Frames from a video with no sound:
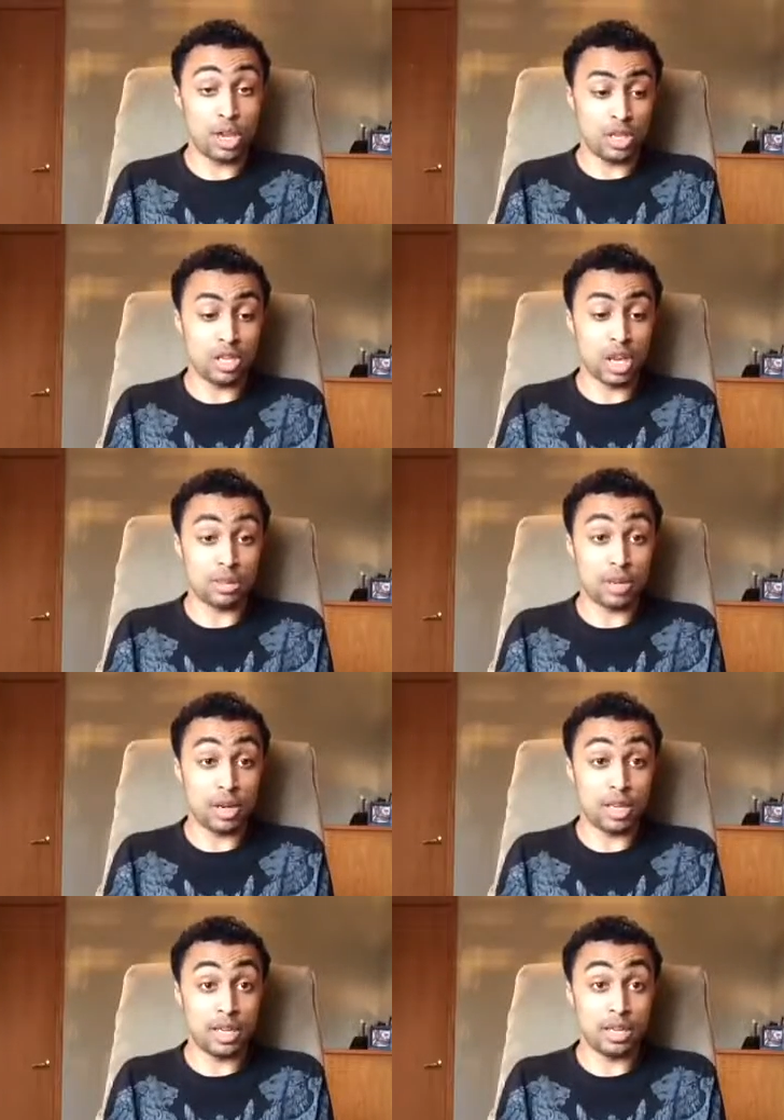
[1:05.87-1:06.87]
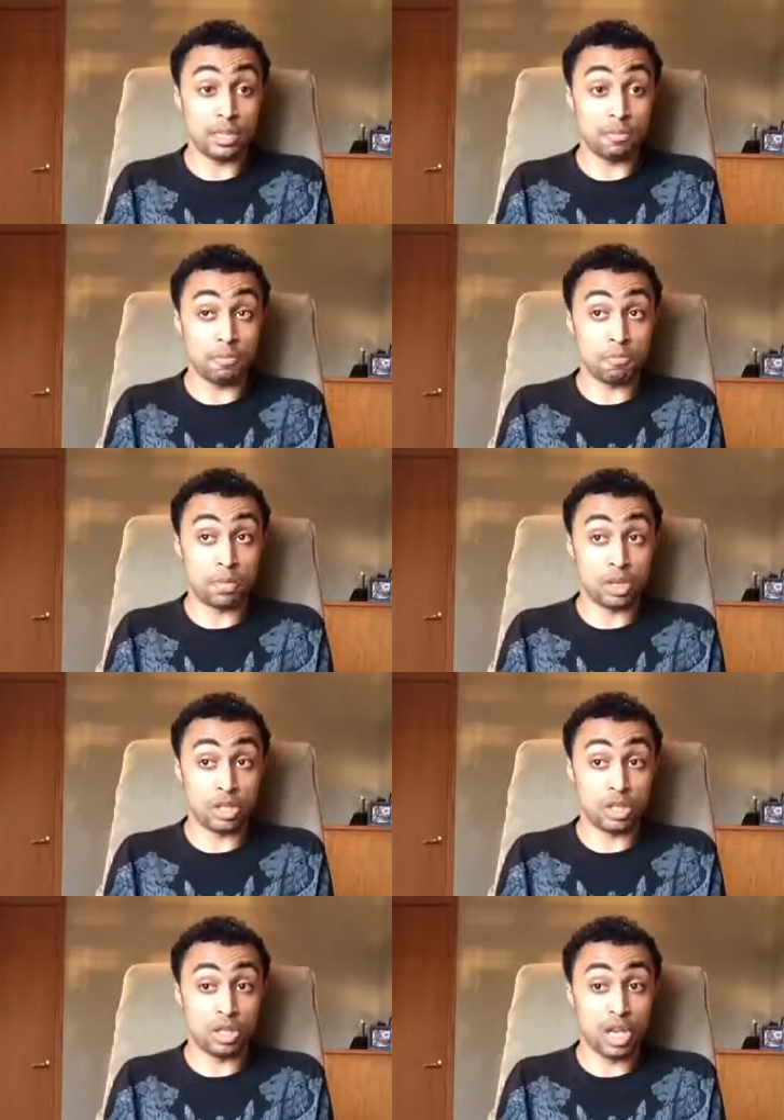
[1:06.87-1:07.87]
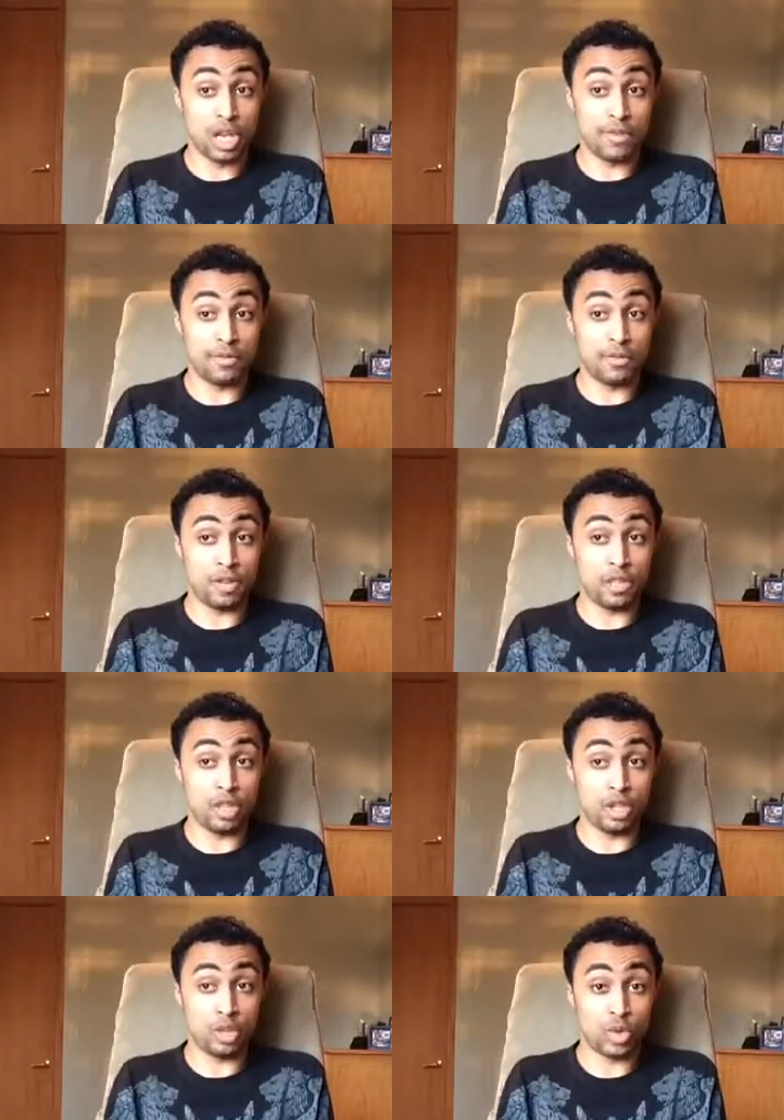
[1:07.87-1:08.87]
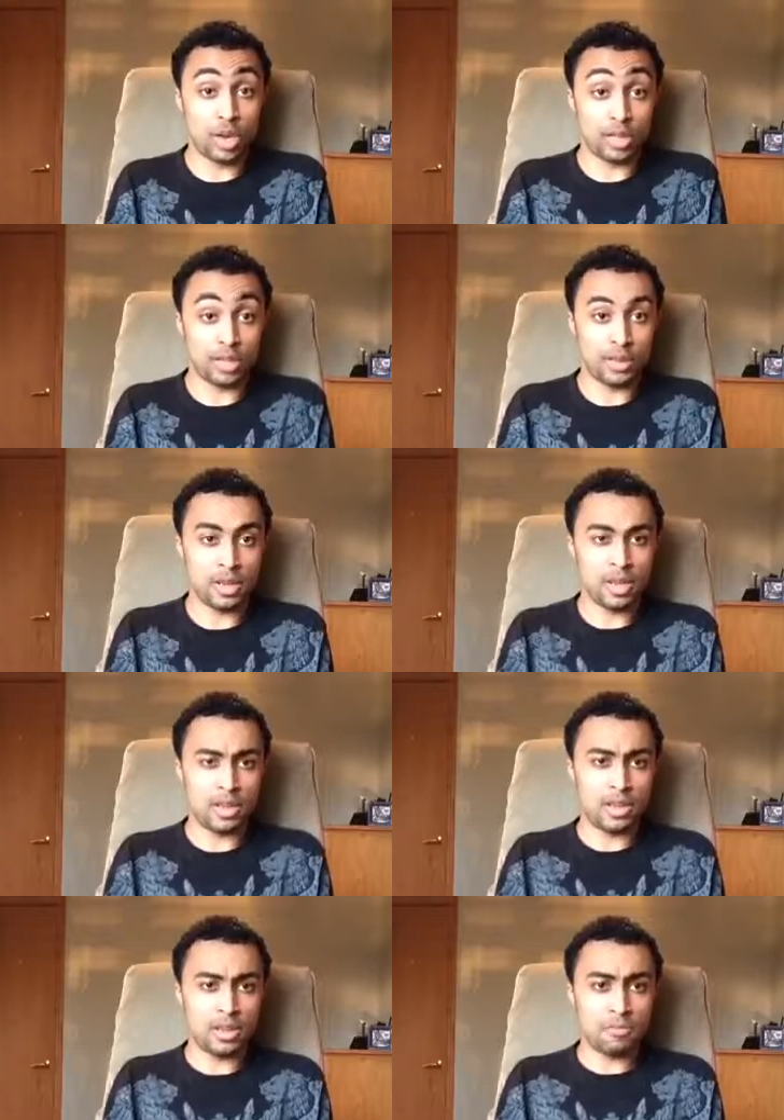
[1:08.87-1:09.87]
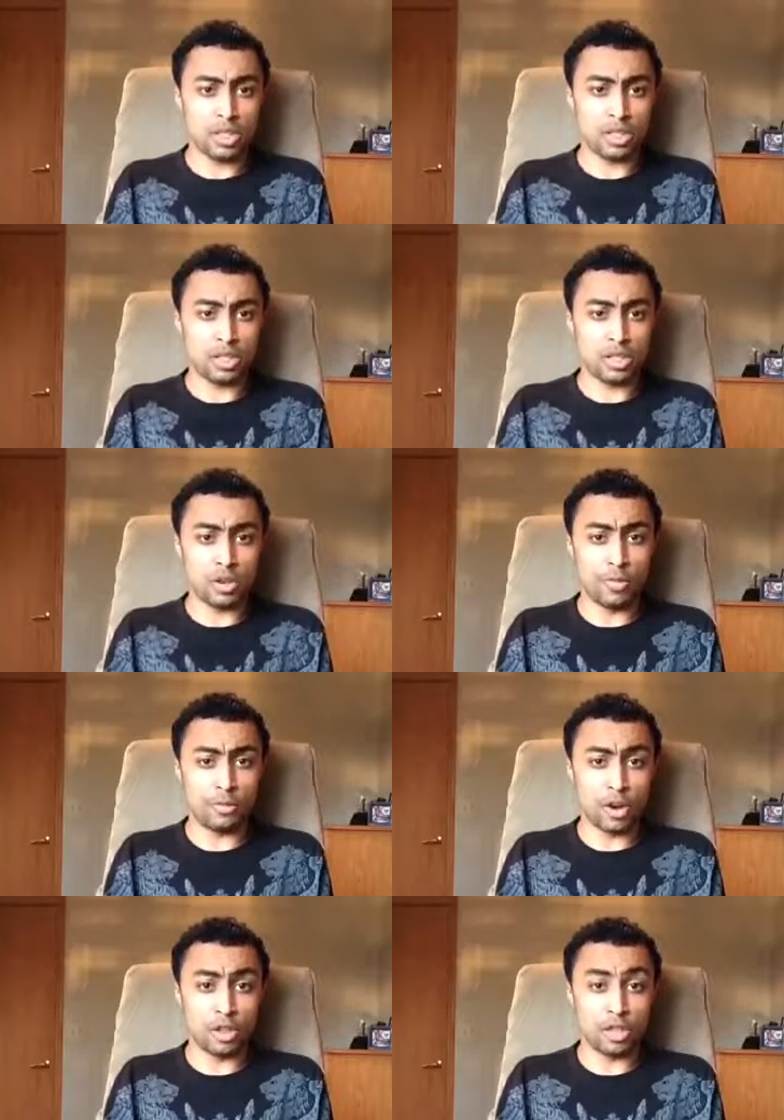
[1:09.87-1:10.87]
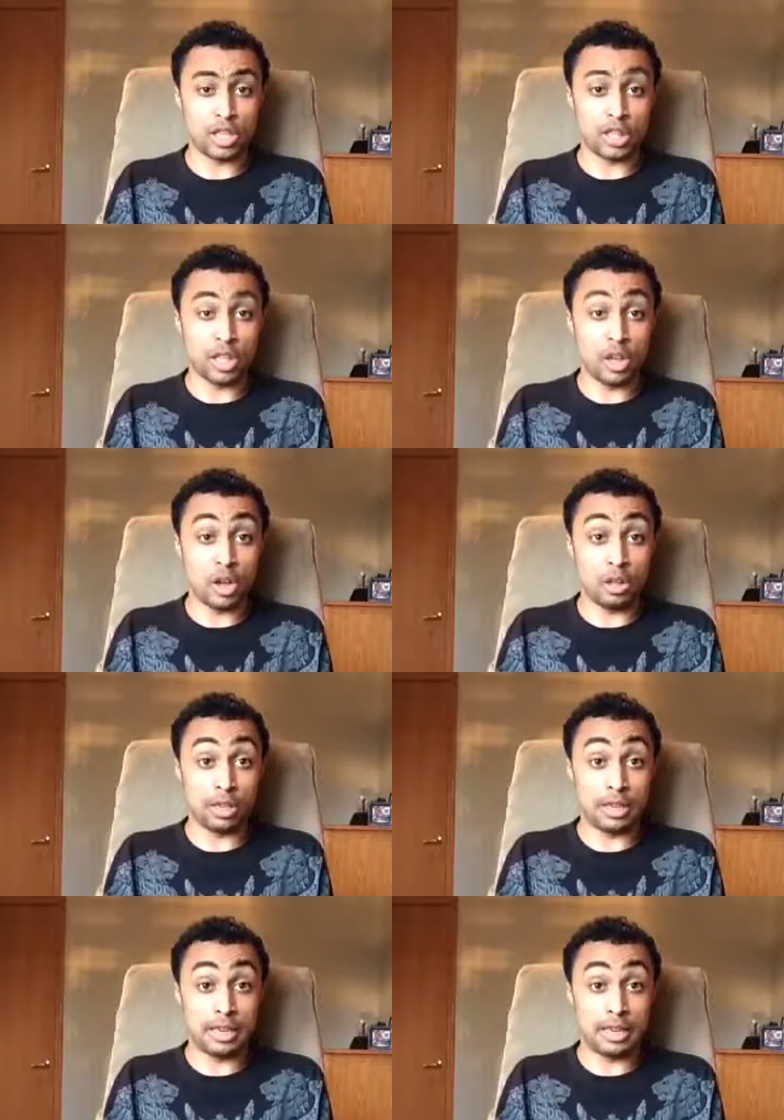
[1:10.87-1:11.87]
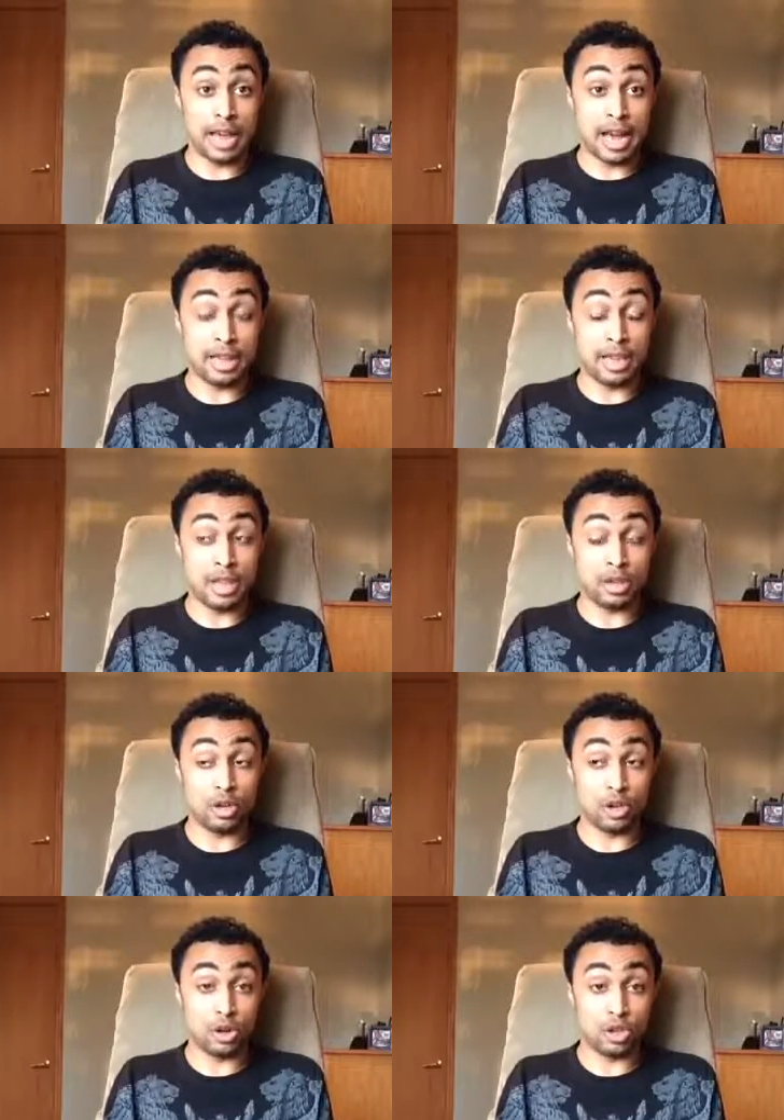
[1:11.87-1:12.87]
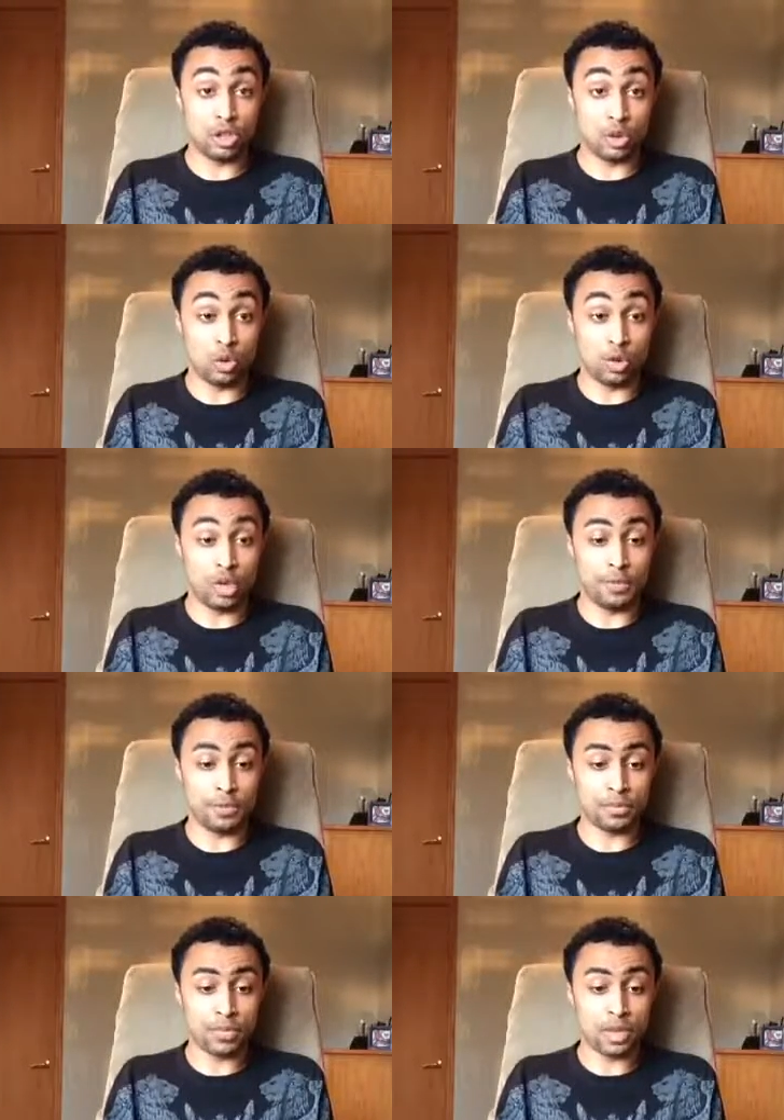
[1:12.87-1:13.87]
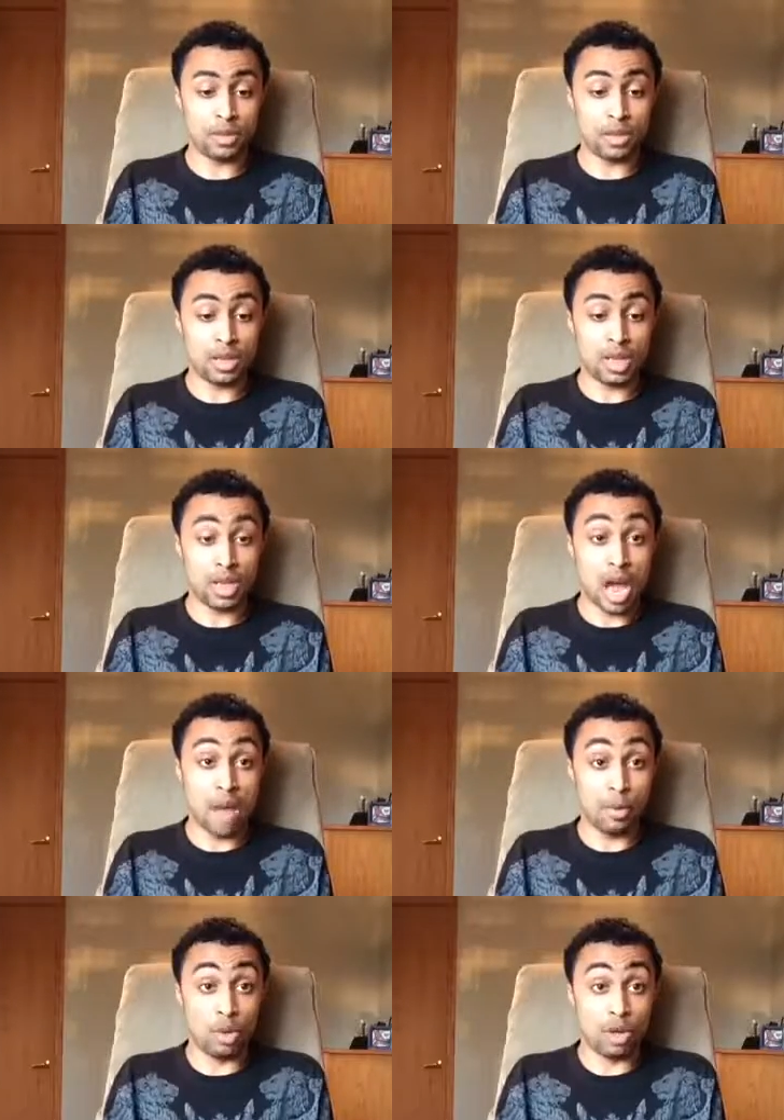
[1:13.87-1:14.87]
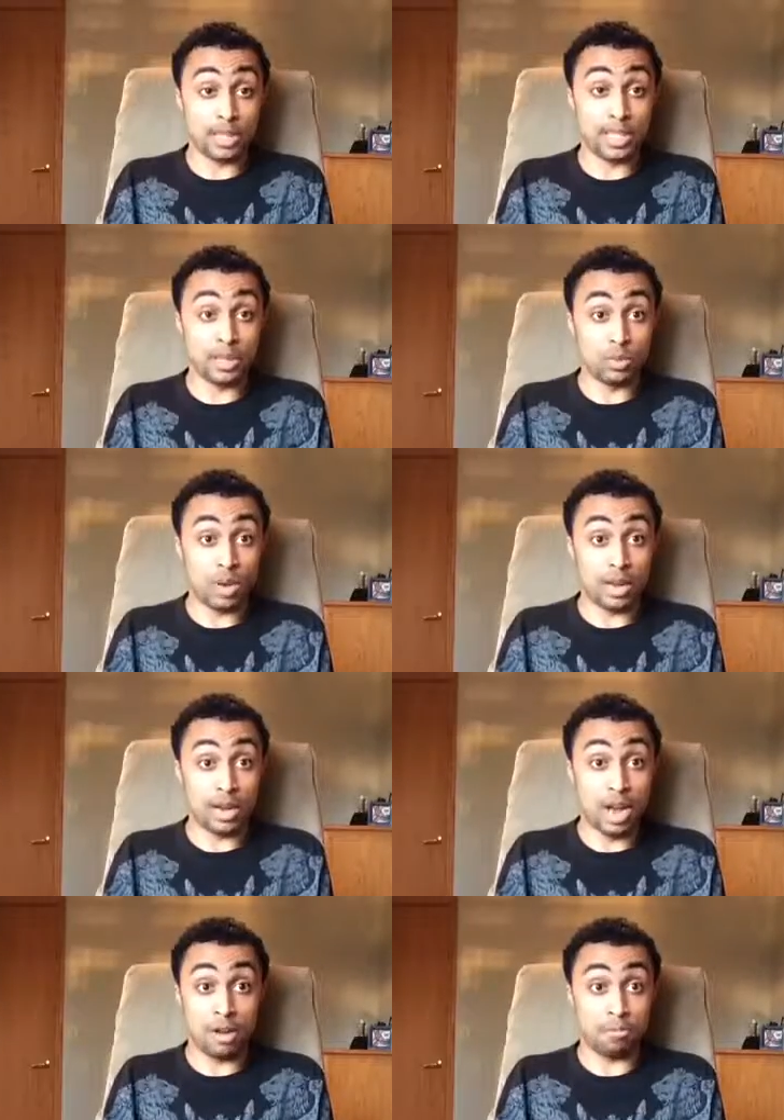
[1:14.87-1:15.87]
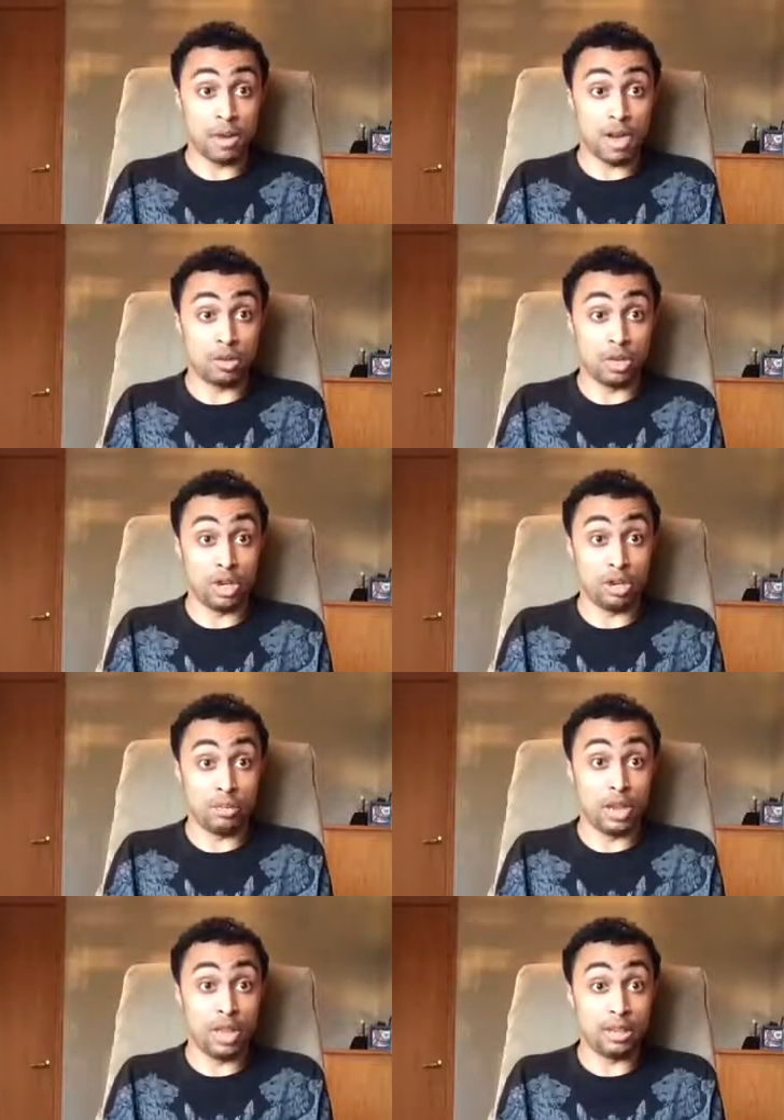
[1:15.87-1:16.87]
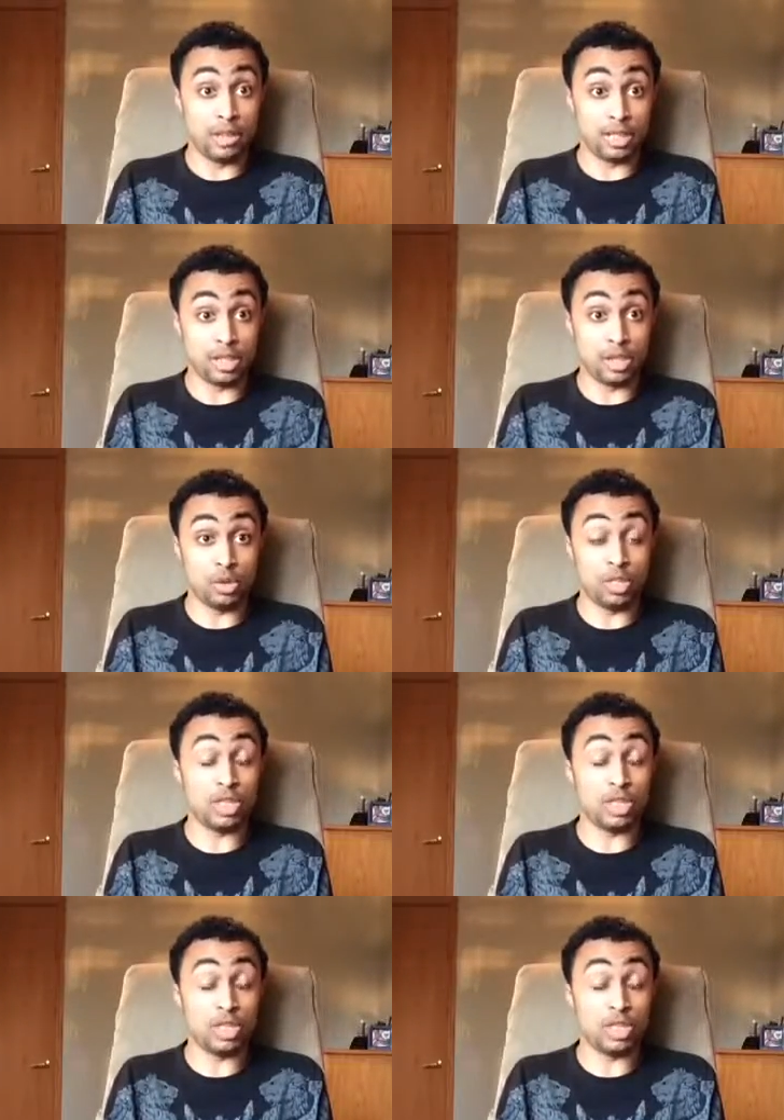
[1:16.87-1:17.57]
He talks about his personal life, his interests. So far, it looks like the whole guy getting the girl story. I'm only on season 1 right now. I don't really know anything about season 2.